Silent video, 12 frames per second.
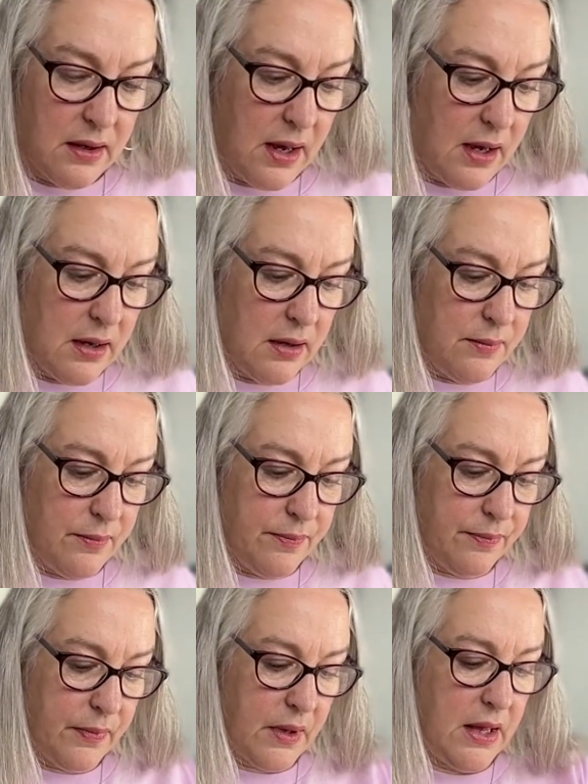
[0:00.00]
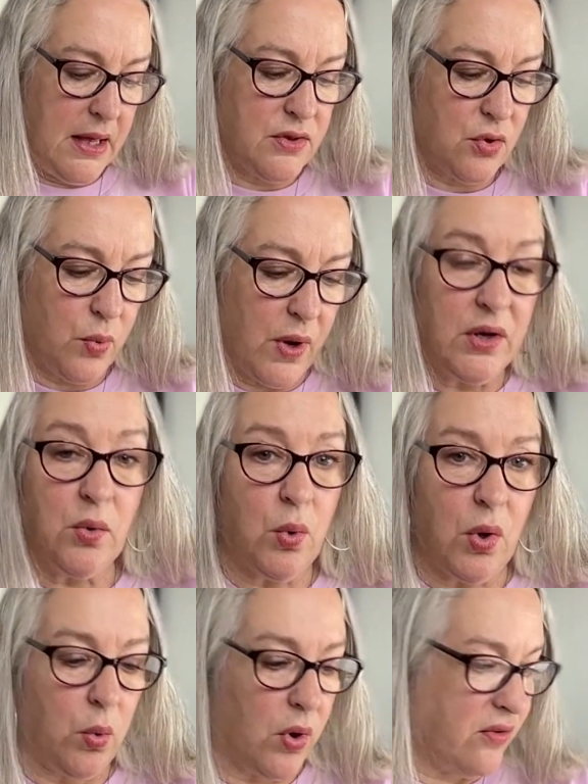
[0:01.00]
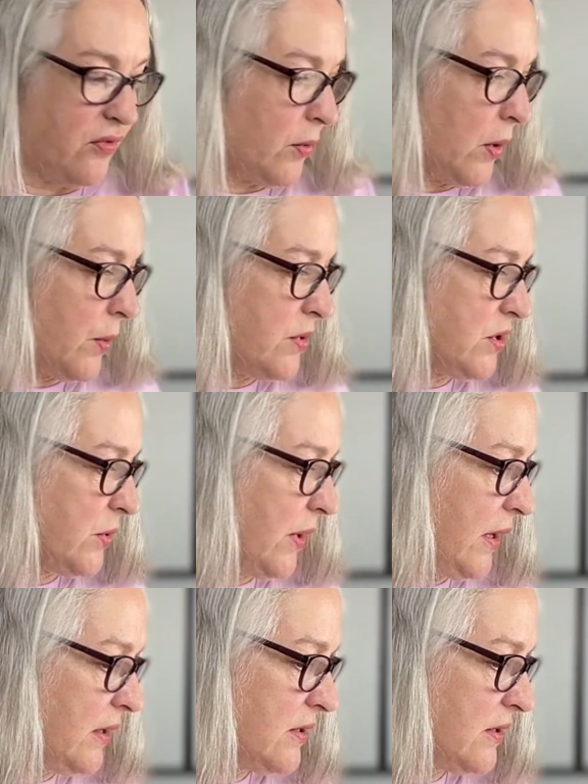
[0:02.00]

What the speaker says: will work for what we're doing.